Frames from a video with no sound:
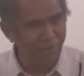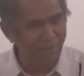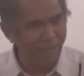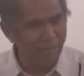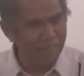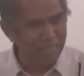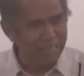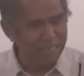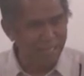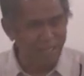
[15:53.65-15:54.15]

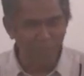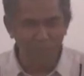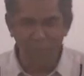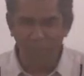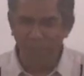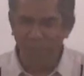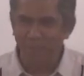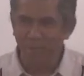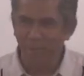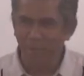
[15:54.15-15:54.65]
okay? That's not
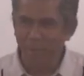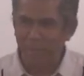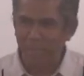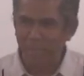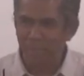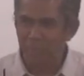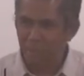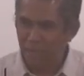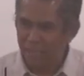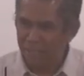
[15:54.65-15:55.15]
what
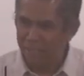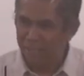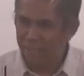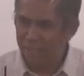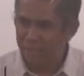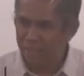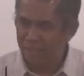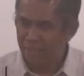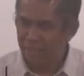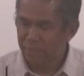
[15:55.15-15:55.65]
it meant.
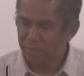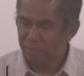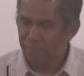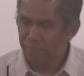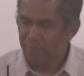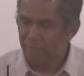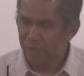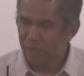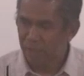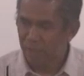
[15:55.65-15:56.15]

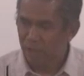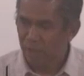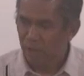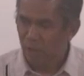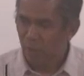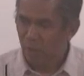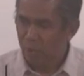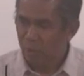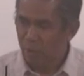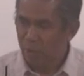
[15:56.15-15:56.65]

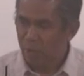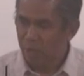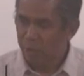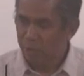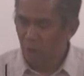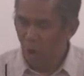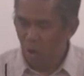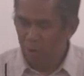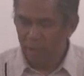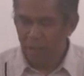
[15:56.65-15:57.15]
When we are
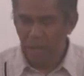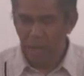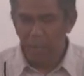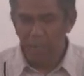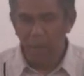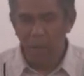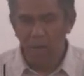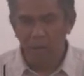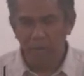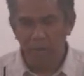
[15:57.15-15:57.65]
talking
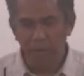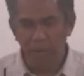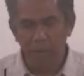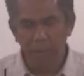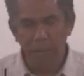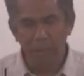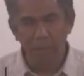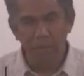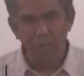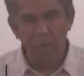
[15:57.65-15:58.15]

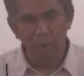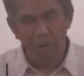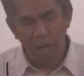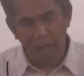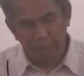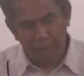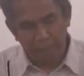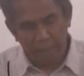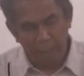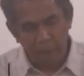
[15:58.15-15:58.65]
about
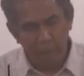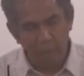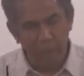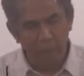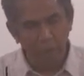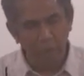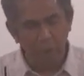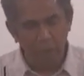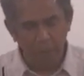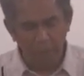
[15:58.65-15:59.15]
immorality here, we're
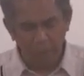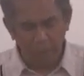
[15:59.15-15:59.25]
not talking